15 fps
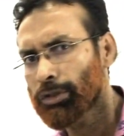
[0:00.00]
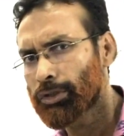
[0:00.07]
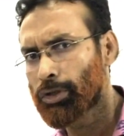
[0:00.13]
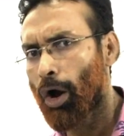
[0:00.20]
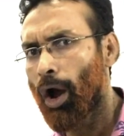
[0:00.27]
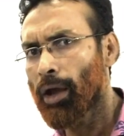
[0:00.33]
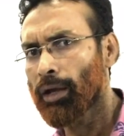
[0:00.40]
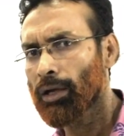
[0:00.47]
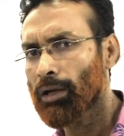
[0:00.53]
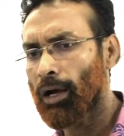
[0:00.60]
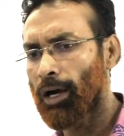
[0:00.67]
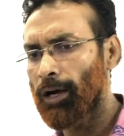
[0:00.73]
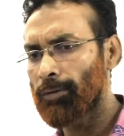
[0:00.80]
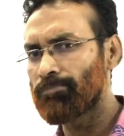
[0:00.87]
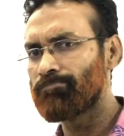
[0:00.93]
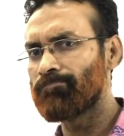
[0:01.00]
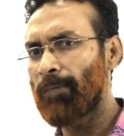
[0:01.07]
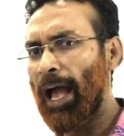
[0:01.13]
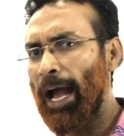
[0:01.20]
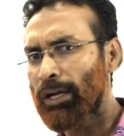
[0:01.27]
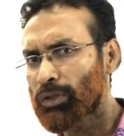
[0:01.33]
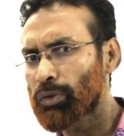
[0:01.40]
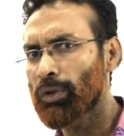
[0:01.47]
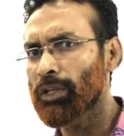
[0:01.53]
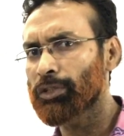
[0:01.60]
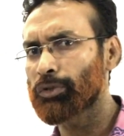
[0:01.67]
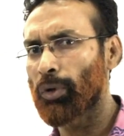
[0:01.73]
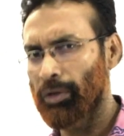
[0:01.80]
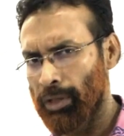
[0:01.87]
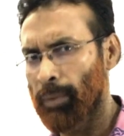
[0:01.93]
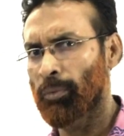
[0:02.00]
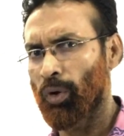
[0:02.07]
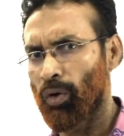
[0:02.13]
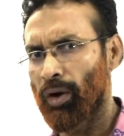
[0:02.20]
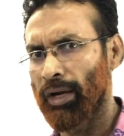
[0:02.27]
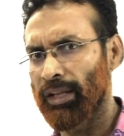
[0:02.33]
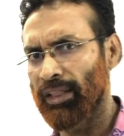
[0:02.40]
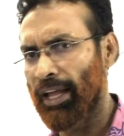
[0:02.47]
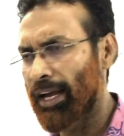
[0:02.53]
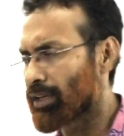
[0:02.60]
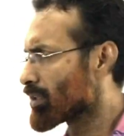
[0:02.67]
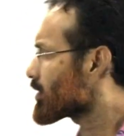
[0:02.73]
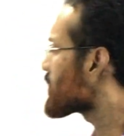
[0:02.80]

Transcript: drawing of actual sodium chloride lattice,